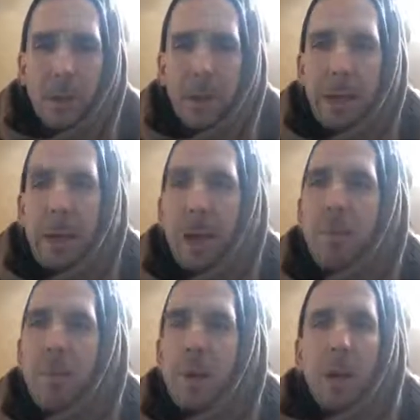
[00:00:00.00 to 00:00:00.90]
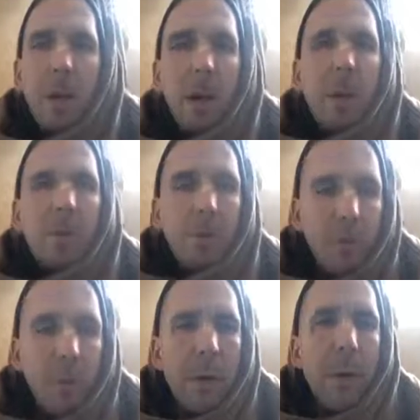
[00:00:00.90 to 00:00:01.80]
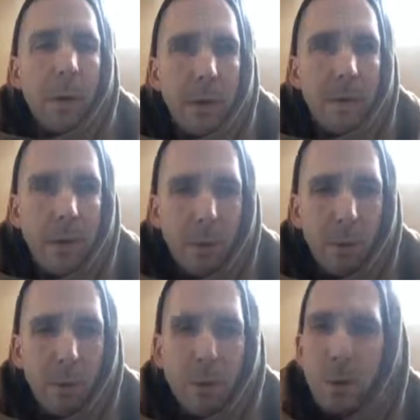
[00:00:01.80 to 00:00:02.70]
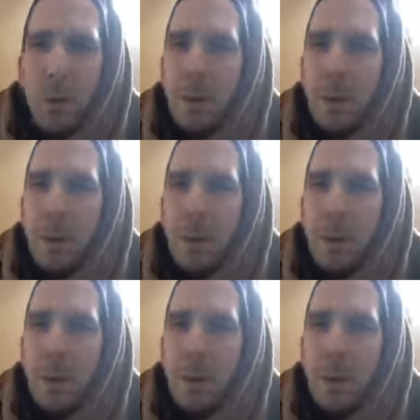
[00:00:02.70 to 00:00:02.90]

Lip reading: Become truly a living guru,